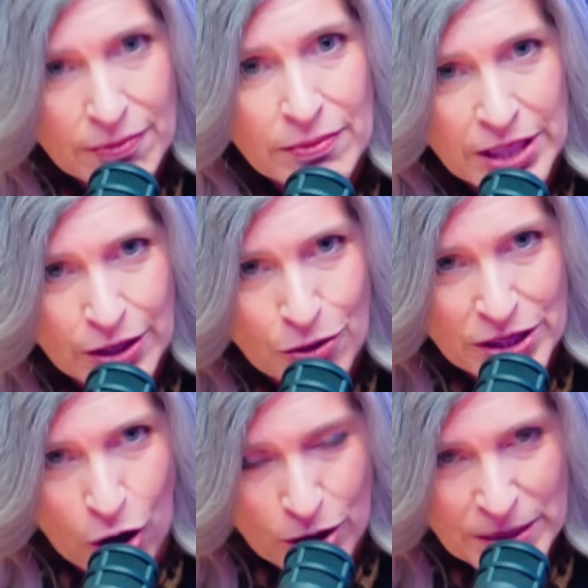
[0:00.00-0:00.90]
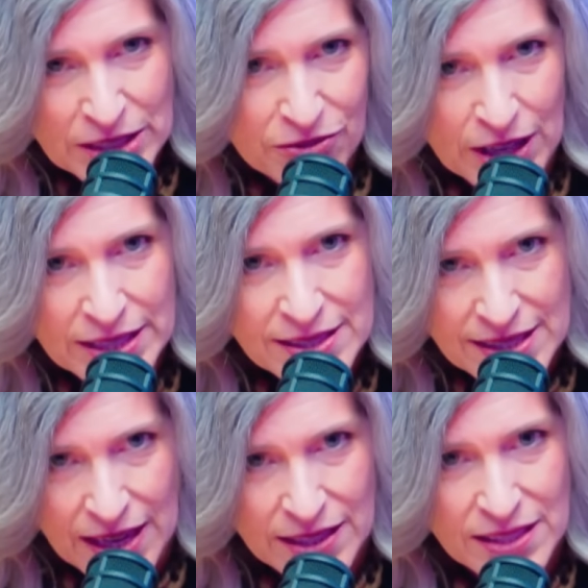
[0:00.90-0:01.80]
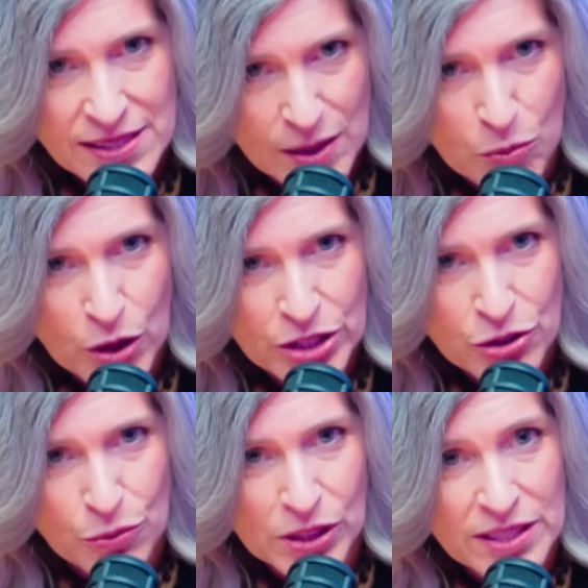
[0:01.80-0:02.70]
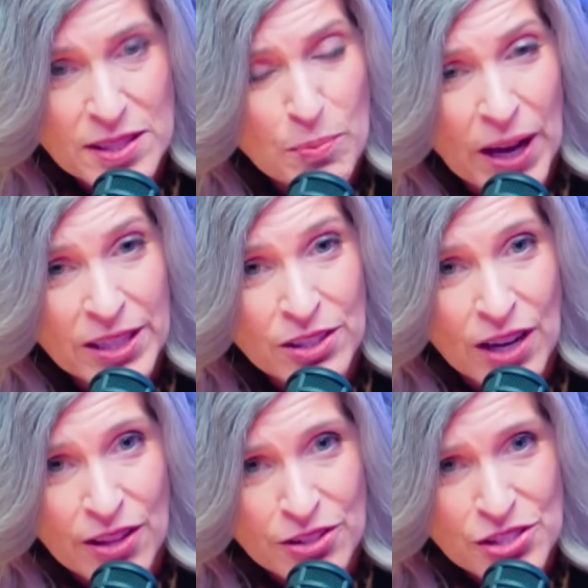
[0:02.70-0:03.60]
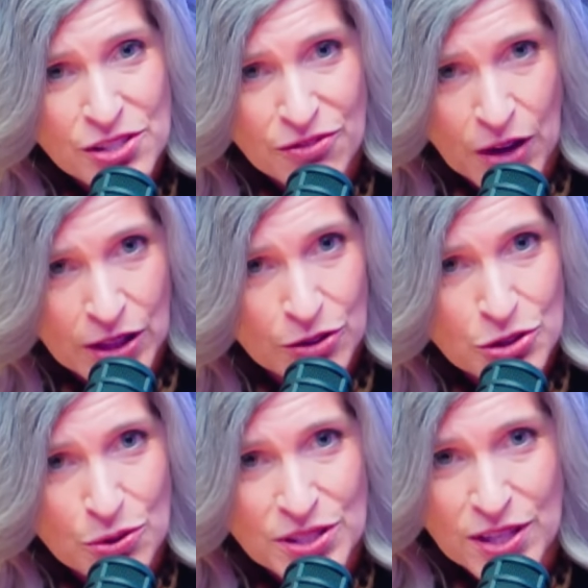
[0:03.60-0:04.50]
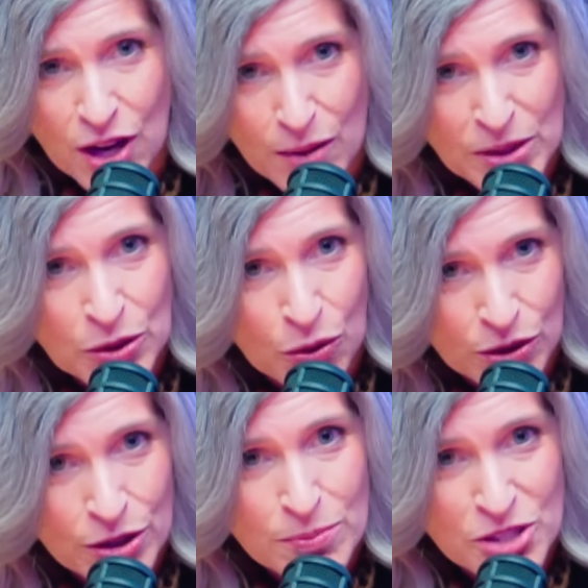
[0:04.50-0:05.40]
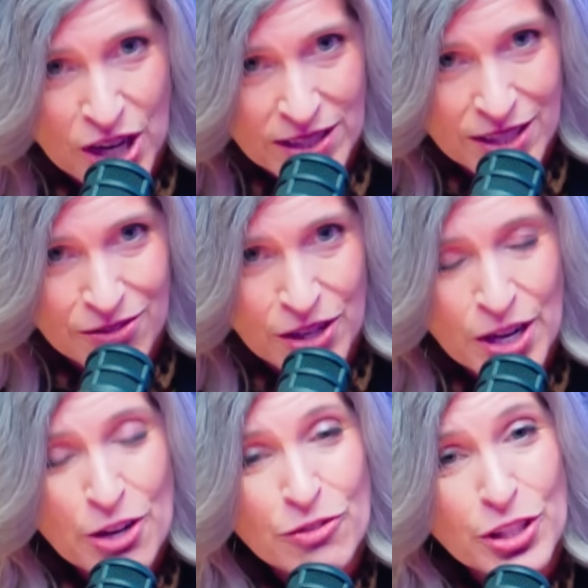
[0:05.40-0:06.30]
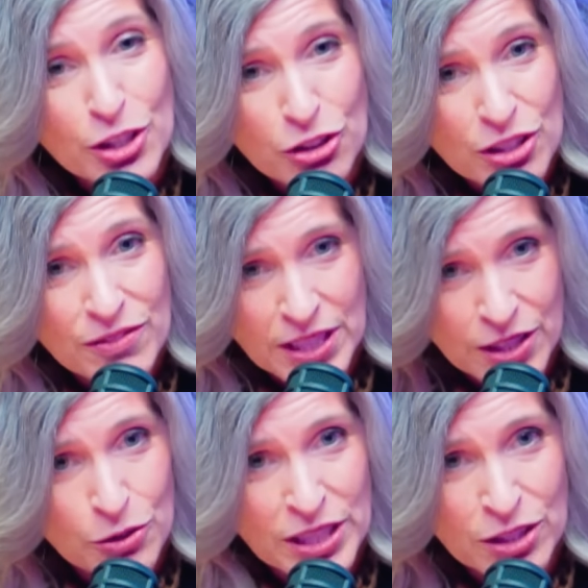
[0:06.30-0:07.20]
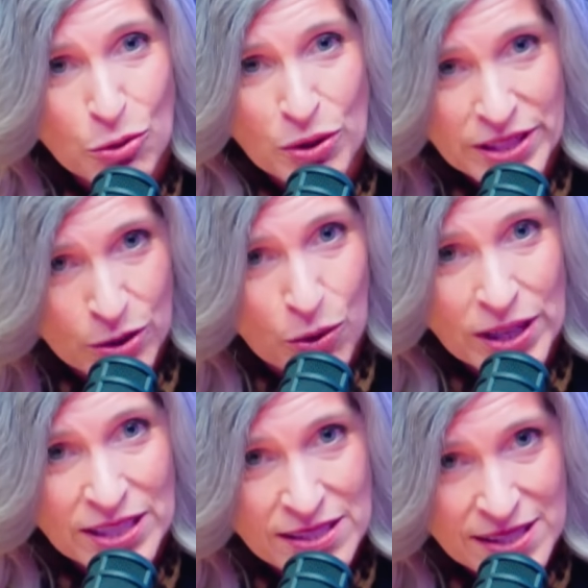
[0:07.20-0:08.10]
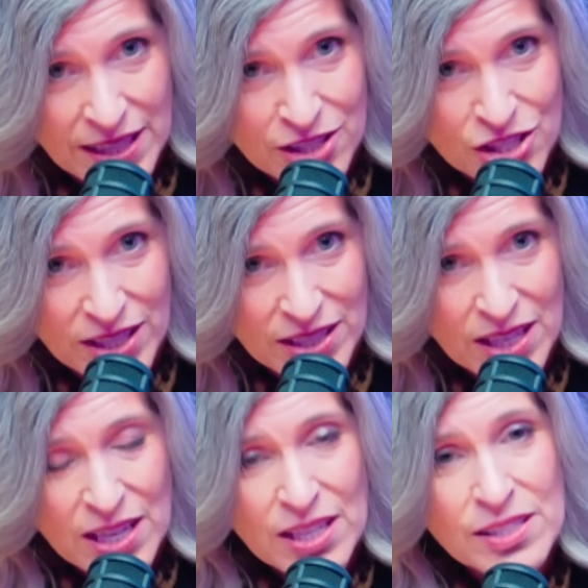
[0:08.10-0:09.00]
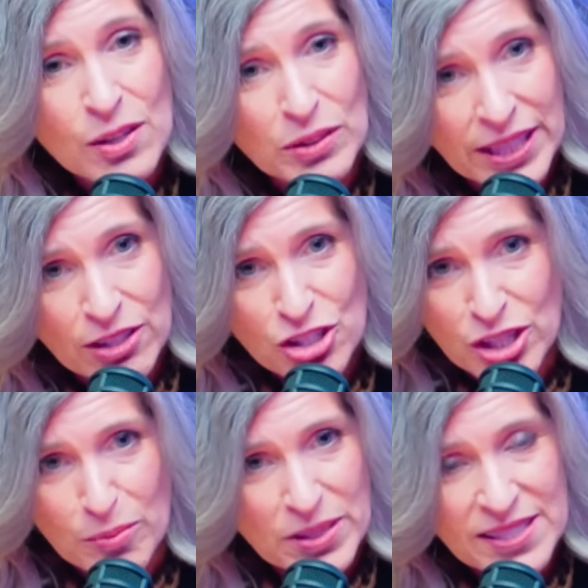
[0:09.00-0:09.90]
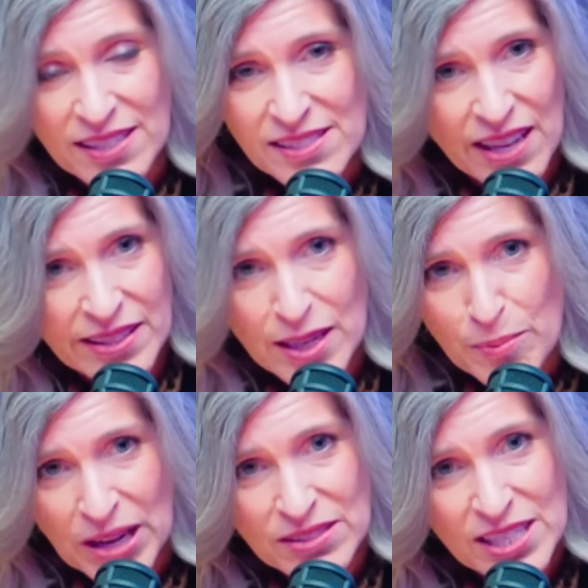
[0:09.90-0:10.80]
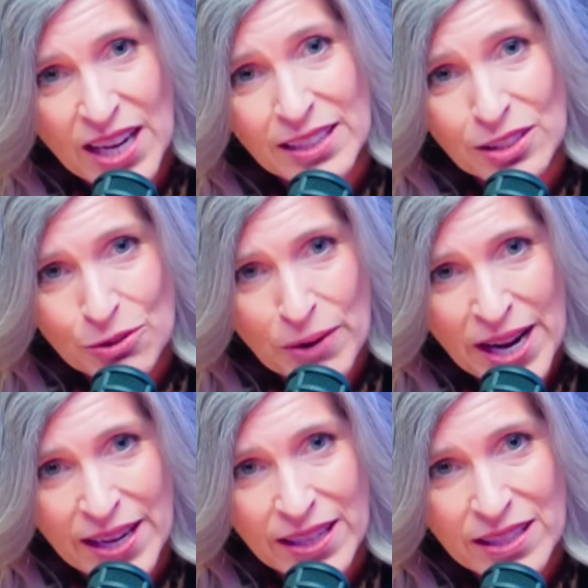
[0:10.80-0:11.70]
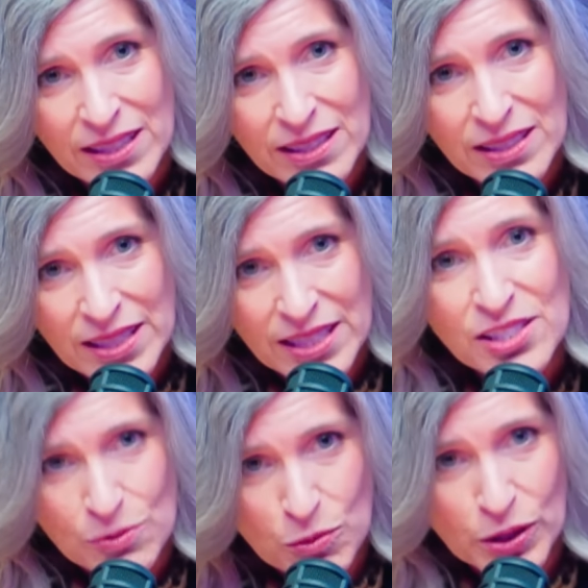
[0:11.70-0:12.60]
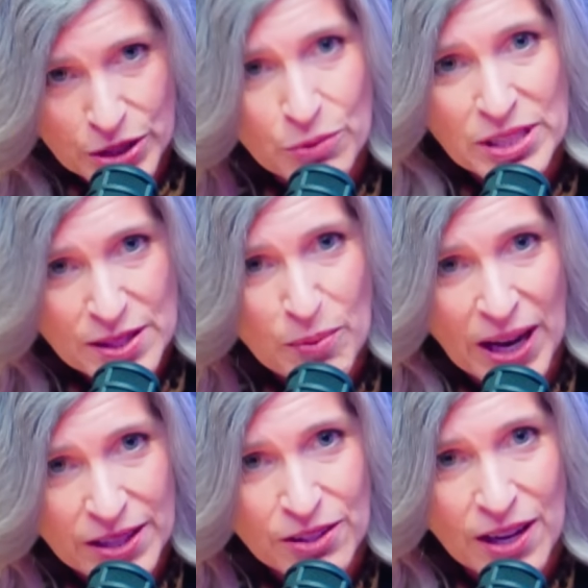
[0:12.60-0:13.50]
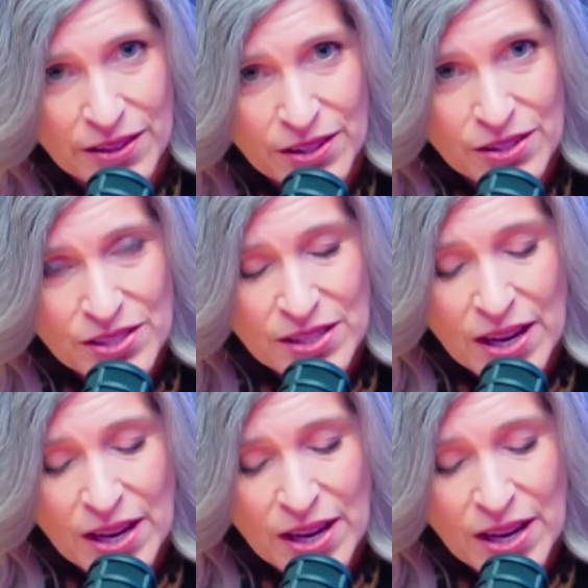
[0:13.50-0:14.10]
and the Army defines that as someone who will inspire others to follow towards a common goal or objective for the good of the unit or the organization. So leadership, it says nothing about title or rank. It's will you inspire others.